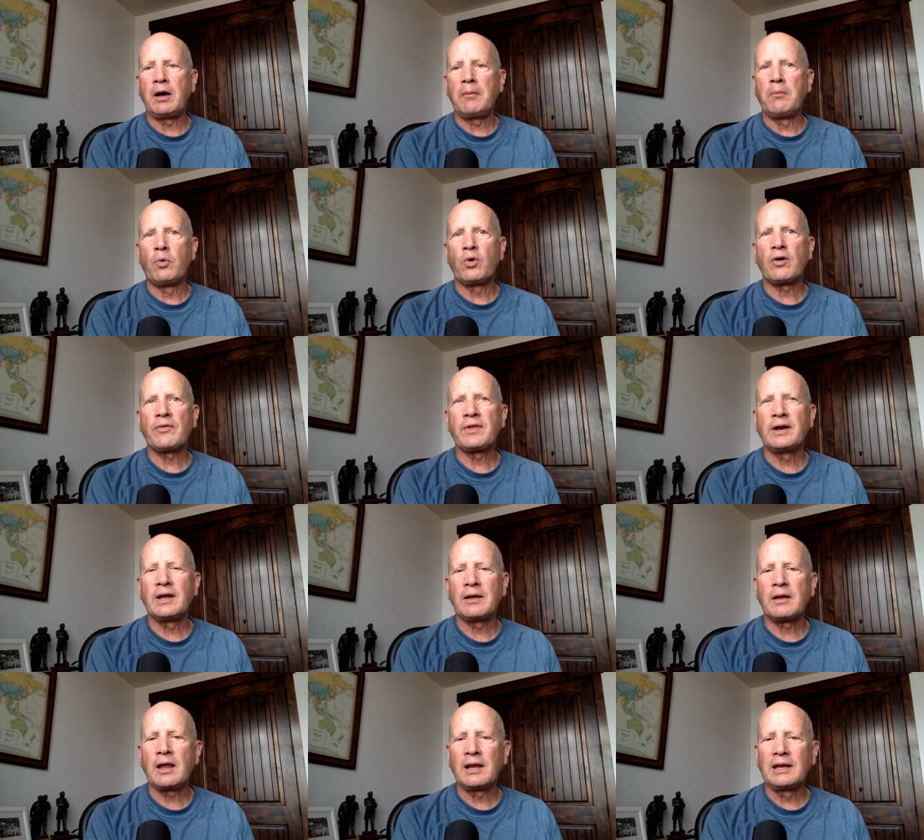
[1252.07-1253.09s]
more than
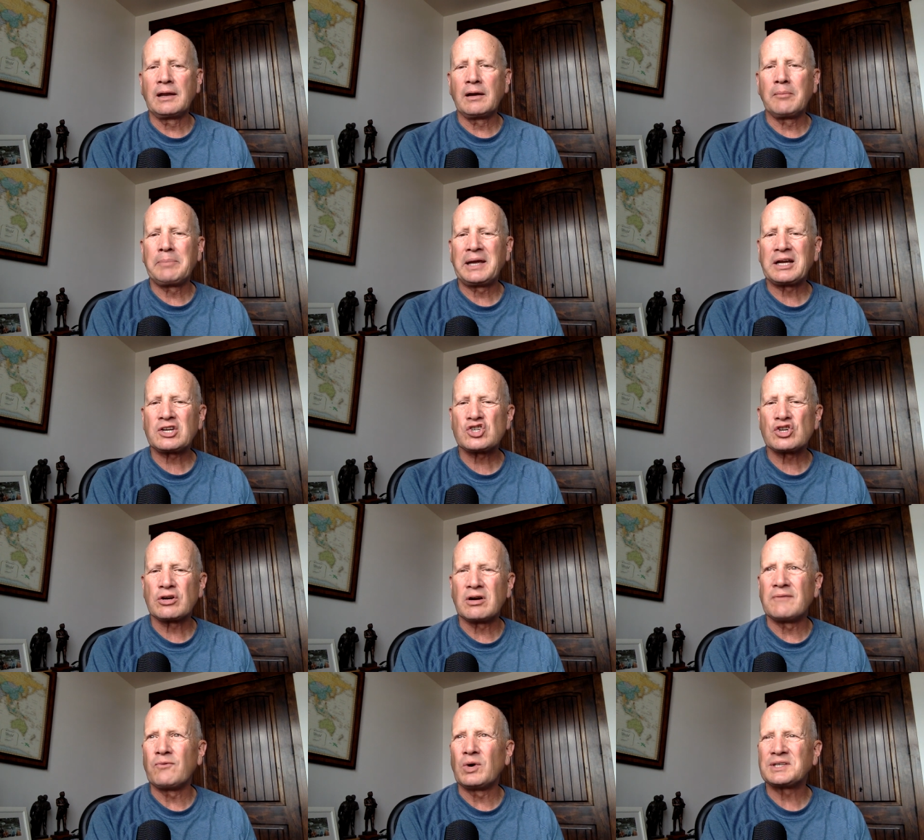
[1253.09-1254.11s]
a, a little
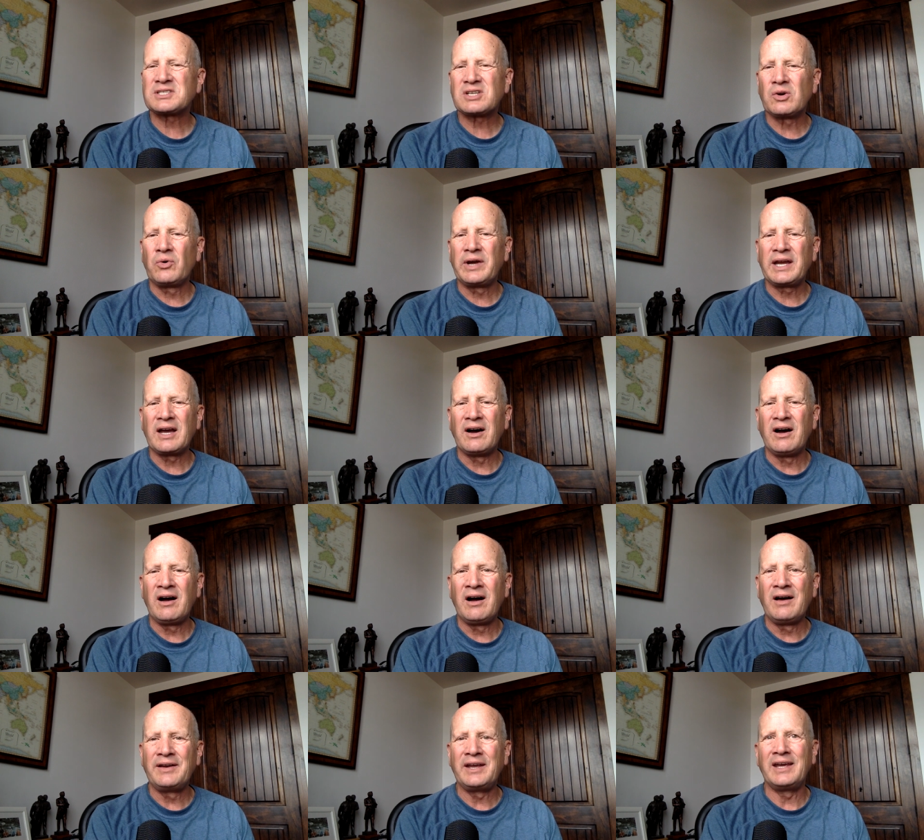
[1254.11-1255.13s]
picture of what's going
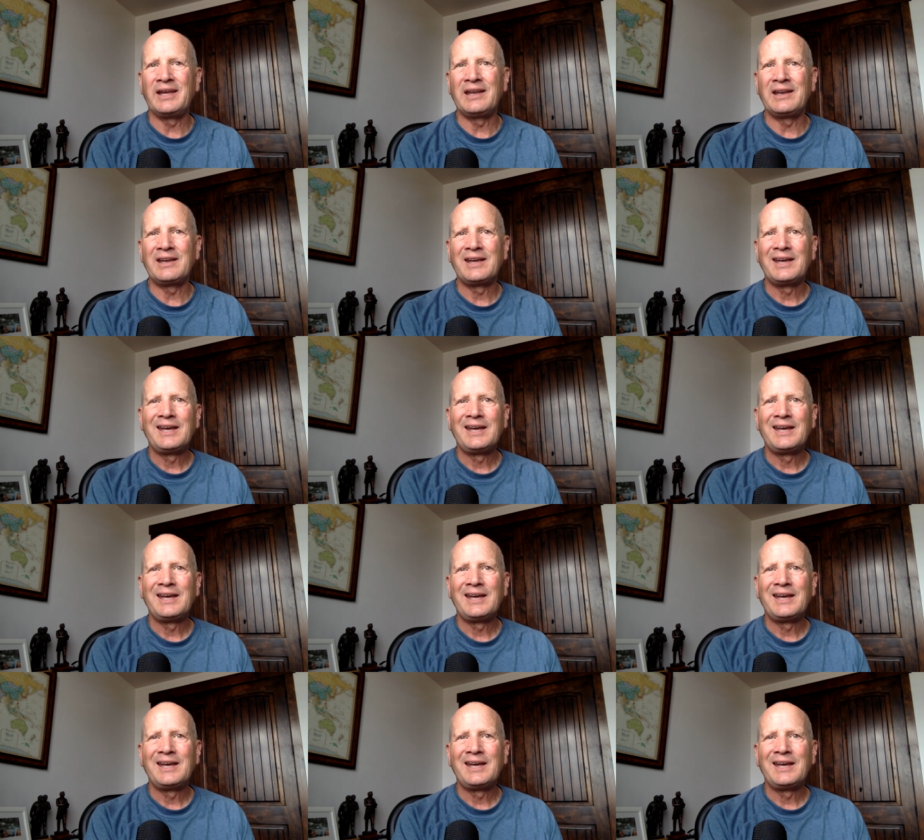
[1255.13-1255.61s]
on in